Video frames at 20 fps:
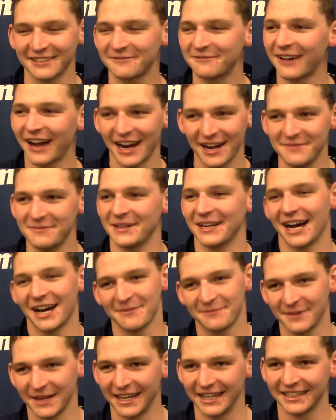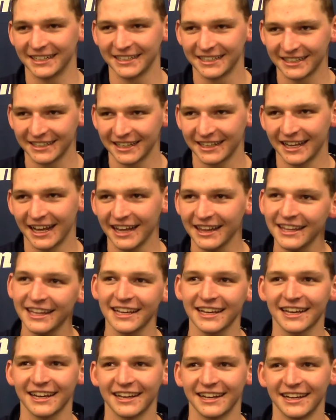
It fired me up, and I think